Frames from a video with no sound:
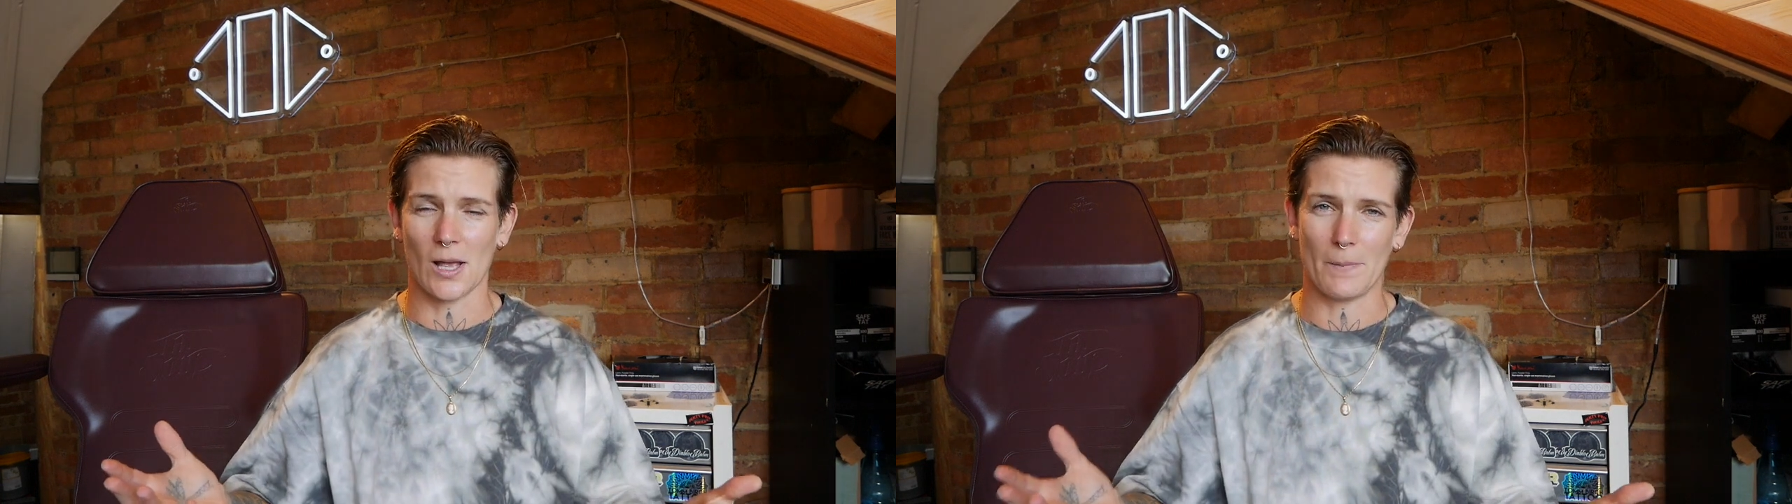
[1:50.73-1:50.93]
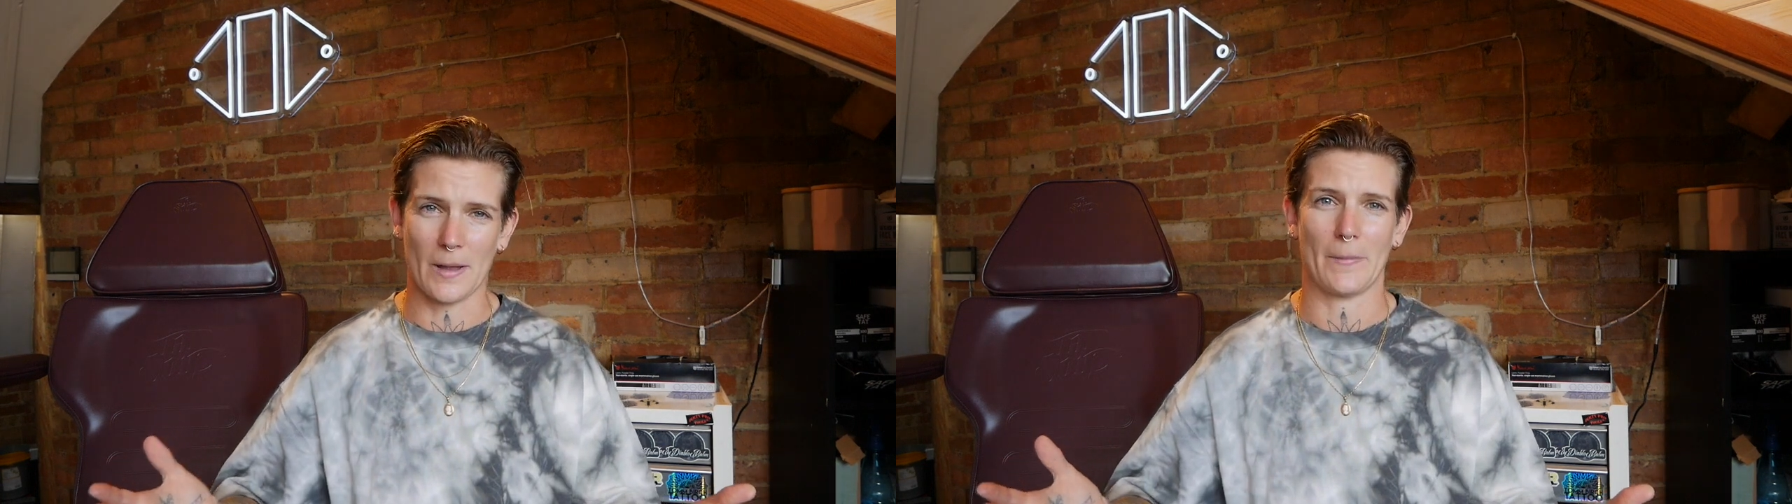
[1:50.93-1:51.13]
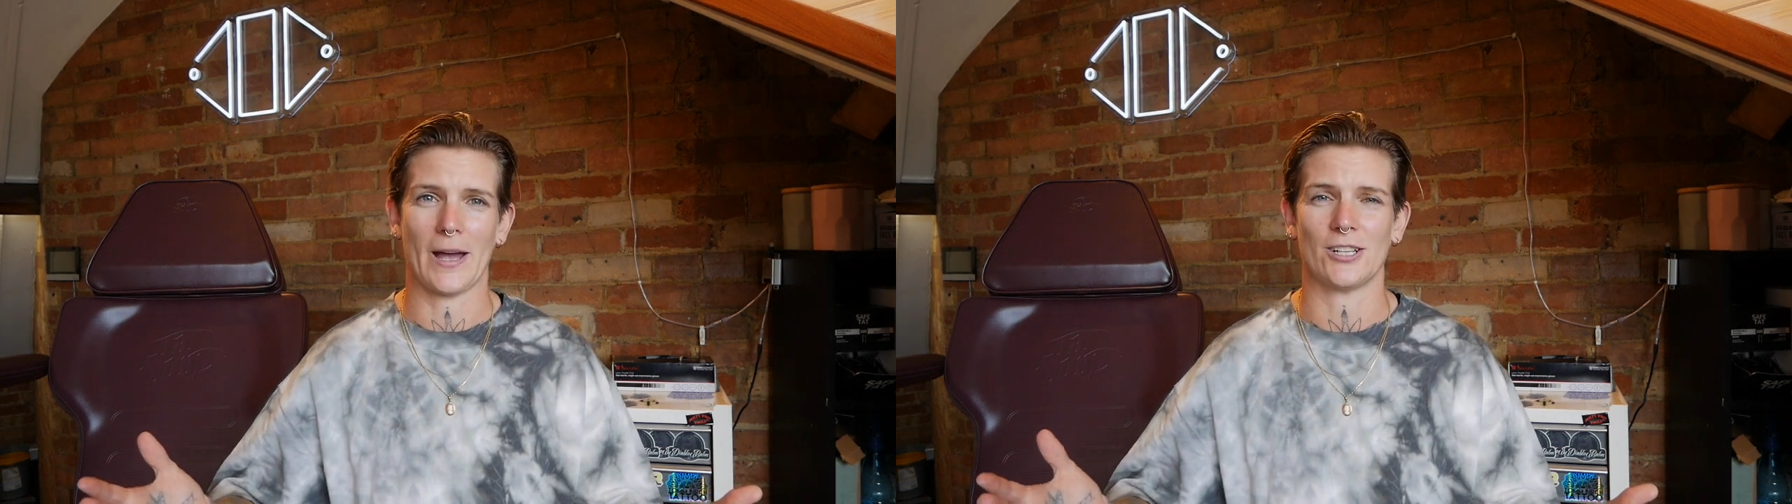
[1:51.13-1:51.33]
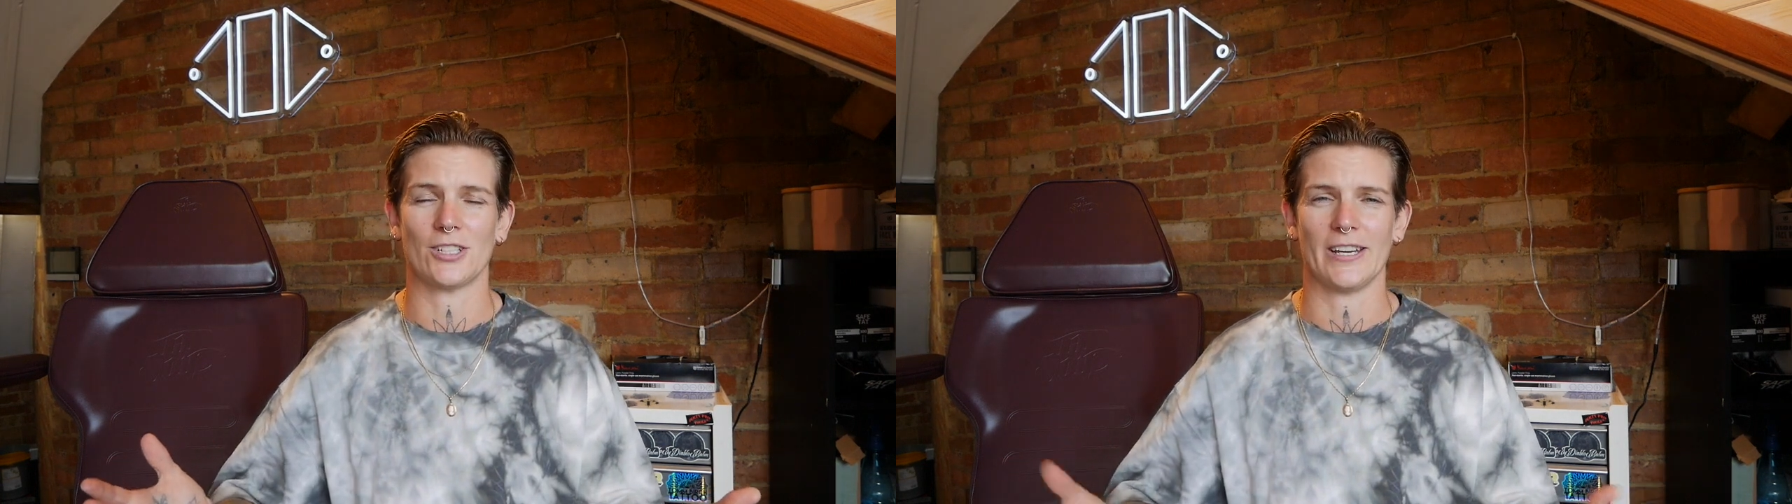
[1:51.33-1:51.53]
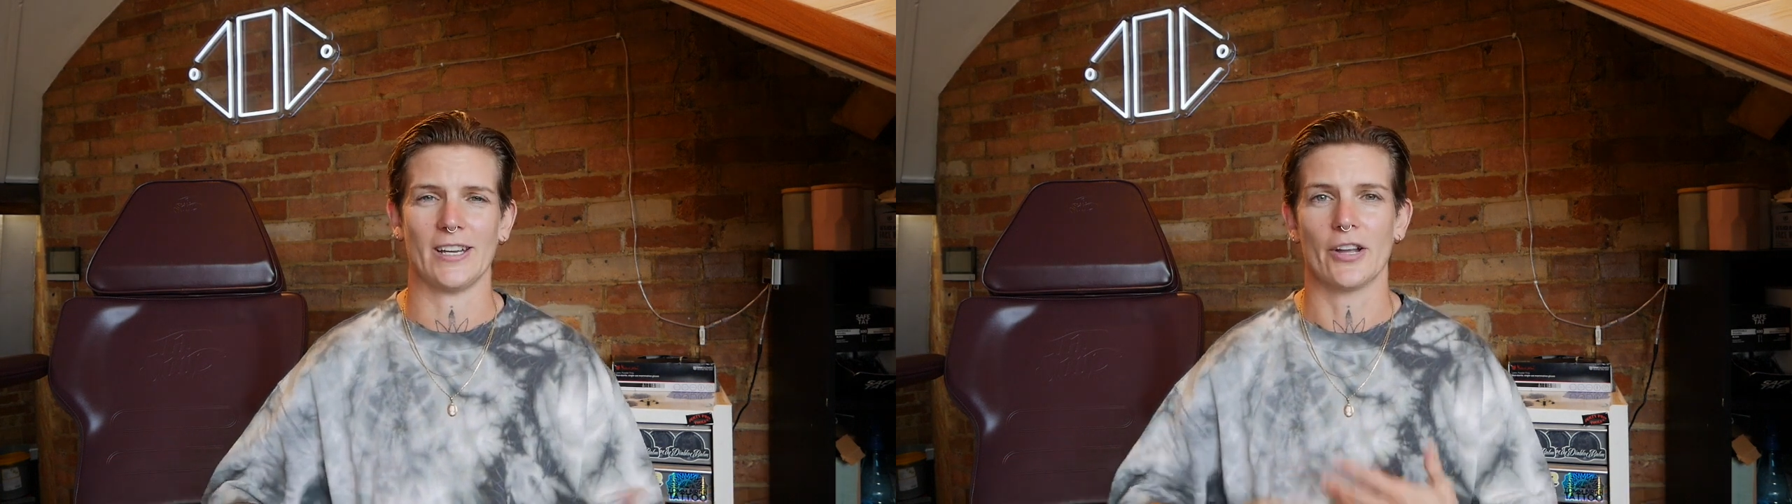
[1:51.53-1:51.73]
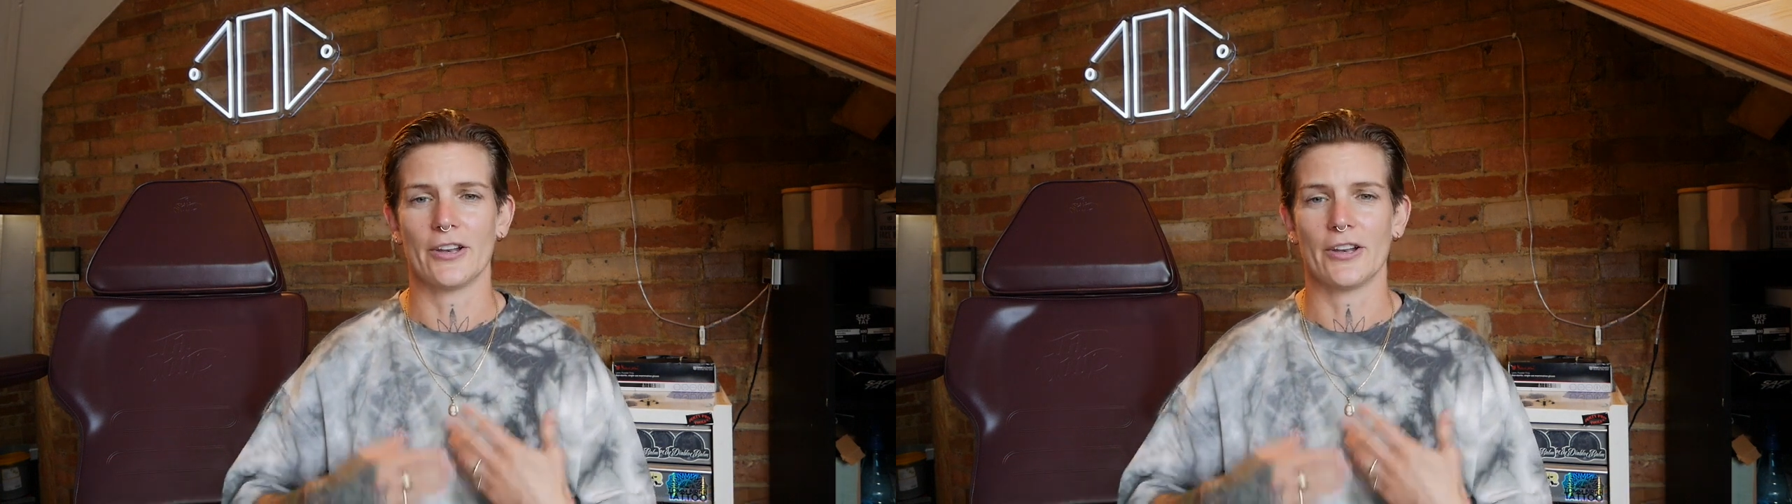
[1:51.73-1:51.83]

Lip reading: a bit patchy,